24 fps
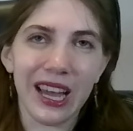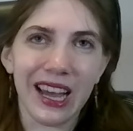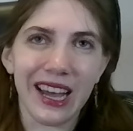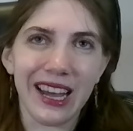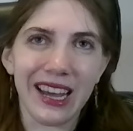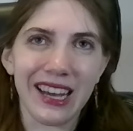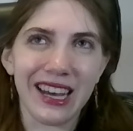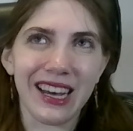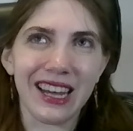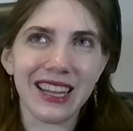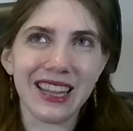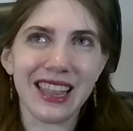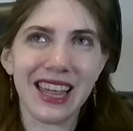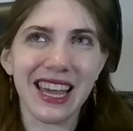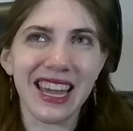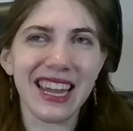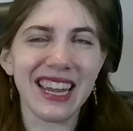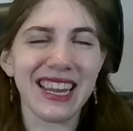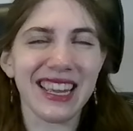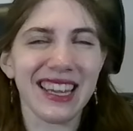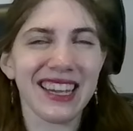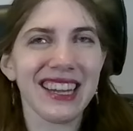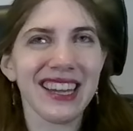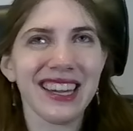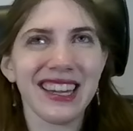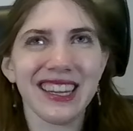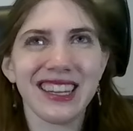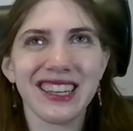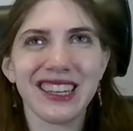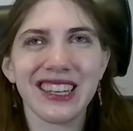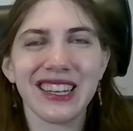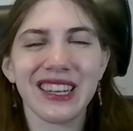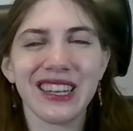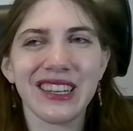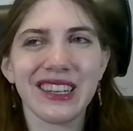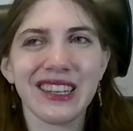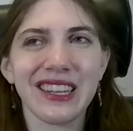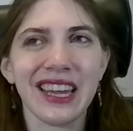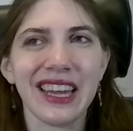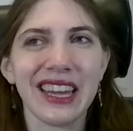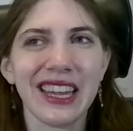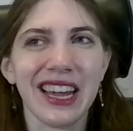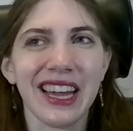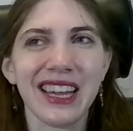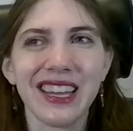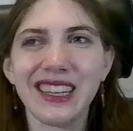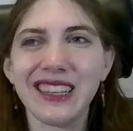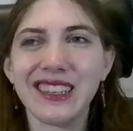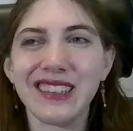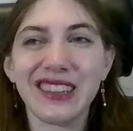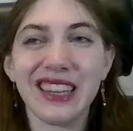Uh, they Hey, I,